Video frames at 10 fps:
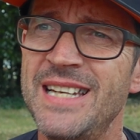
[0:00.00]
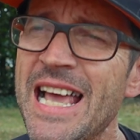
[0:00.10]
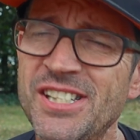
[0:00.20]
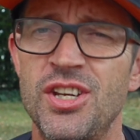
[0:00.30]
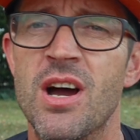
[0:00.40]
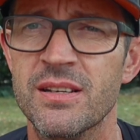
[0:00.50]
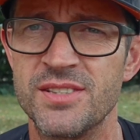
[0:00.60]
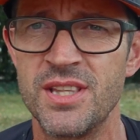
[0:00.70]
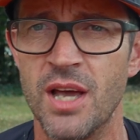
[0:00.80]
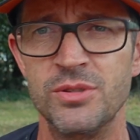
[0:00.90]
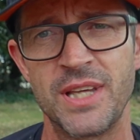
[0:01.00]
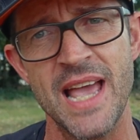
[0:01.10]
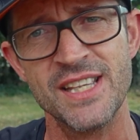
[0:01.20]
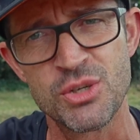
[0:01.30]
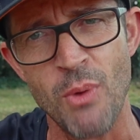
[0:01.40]
less chance of those
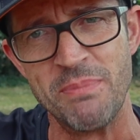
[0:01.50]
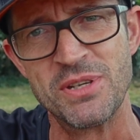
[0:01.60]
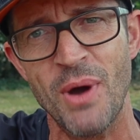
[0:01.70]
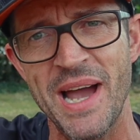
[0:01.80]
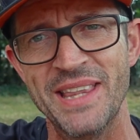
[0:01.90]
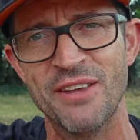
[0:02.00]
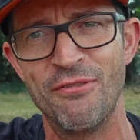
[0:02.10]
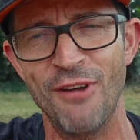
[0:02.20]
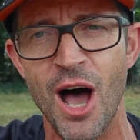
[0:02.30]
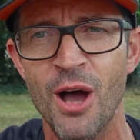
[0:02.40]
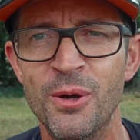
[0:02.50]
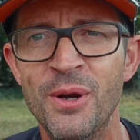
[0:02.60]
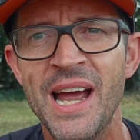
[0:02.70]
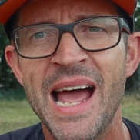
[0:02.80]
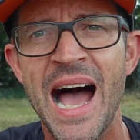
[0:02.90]
getting swept away in the flow.
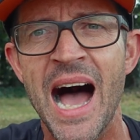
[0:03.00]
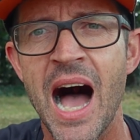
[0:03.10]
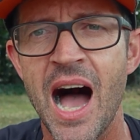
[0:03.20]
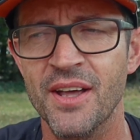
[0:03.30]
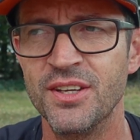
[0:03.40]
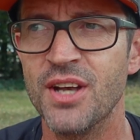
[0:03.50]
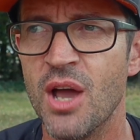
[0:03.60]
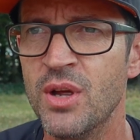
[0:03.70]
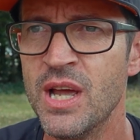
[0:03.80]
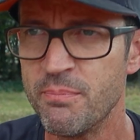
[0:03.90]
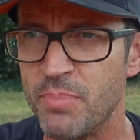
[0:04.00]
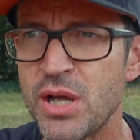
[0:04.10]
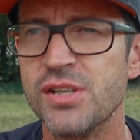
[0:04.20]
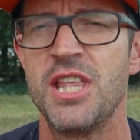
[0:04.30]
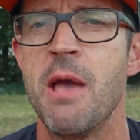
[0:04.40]
You know,
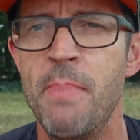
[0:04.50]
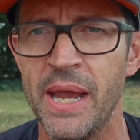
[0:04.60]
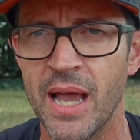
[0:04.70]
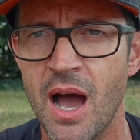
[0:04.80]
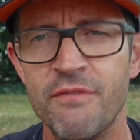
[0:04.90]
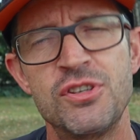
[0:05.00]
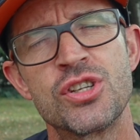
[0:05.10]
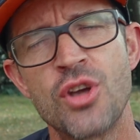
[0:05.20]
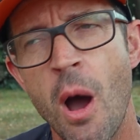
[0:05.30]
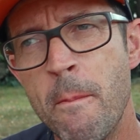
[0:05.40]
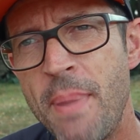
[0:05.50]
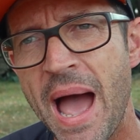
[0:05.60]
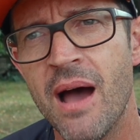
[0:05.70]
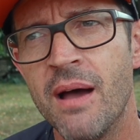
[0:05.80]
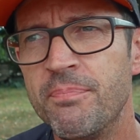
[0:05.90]
because they're bigger, I've just got a
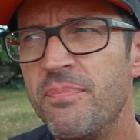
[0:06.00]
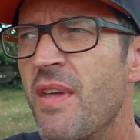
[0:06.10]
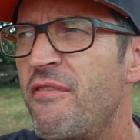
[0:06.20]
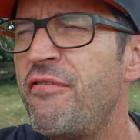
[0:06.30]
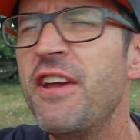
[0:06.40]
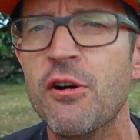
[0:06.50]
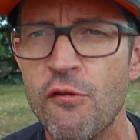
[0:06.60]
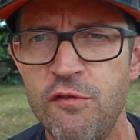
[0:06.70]
better feel